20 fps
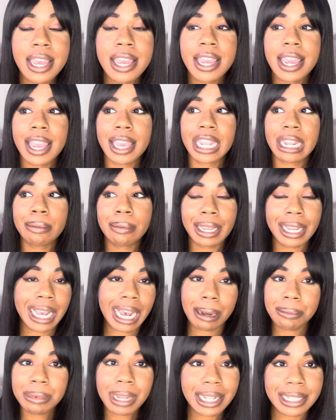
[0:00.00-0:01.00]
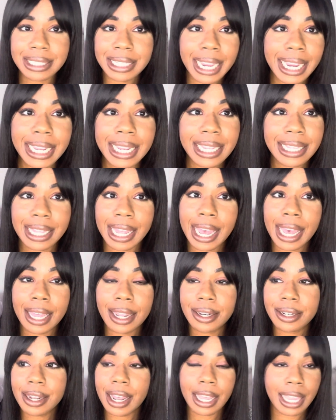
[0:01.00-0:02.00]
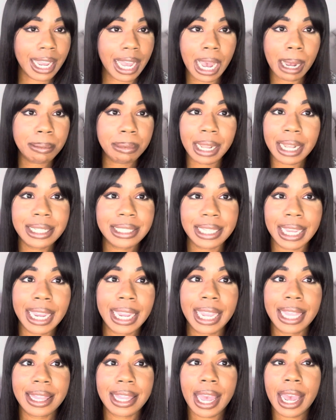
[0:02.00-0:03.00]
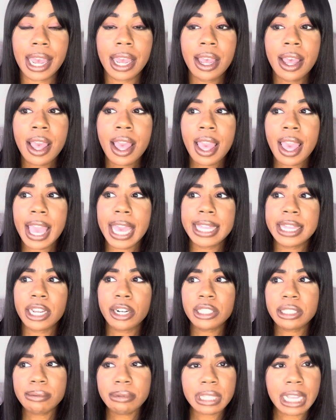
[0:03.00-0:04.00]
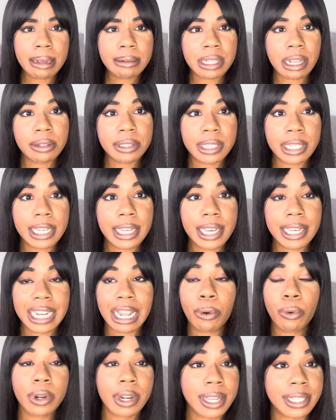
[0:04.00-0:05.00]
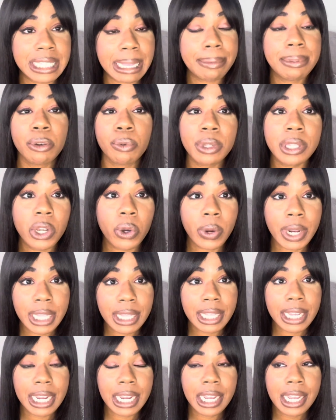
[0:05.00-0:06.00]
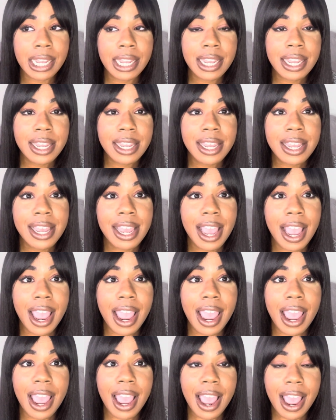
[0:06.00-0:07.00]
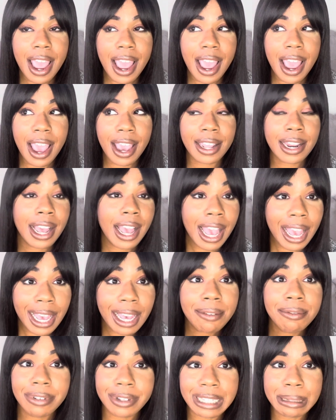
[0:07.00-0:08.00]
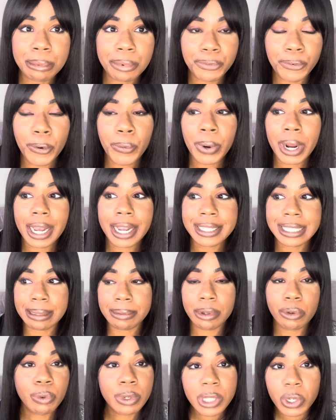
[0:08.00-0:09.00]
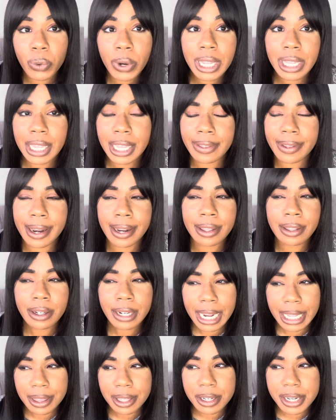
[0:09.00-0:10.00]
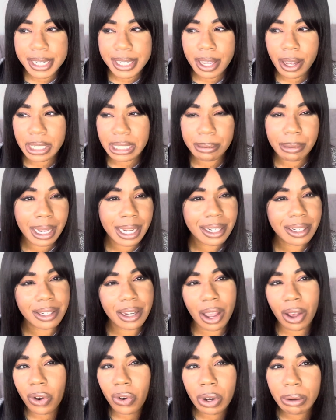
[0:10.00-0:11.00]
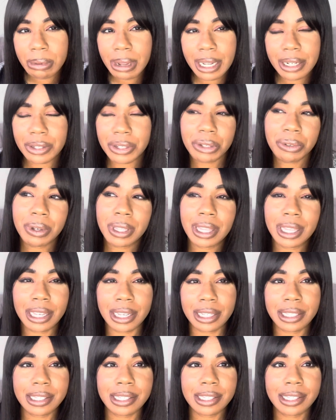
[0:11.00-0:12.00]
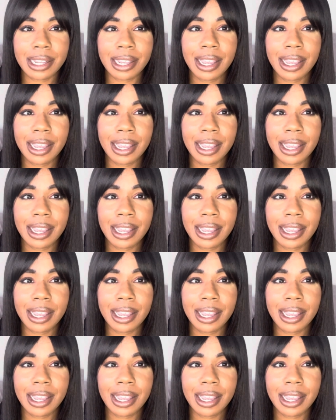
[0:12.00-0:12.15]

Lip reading: And I'm like, I'm not taking that. Like, I'm not taking that. And there's sometimes I'll see it and I want to accept it really quickly. And I have done it before where I accept it really quickly. And then I look at the details. I'm like, no, I'm not doing this.